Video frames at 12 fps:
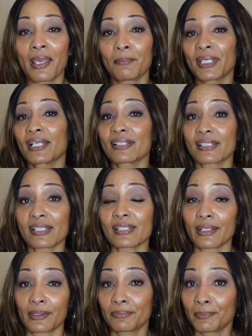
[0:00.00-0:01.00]
because this is
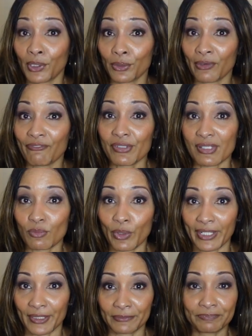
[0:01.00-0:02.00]
a beautiful
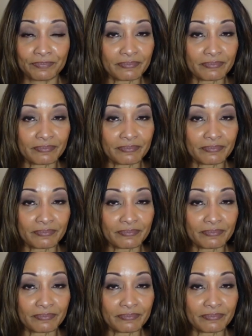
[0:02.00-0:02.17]
sweater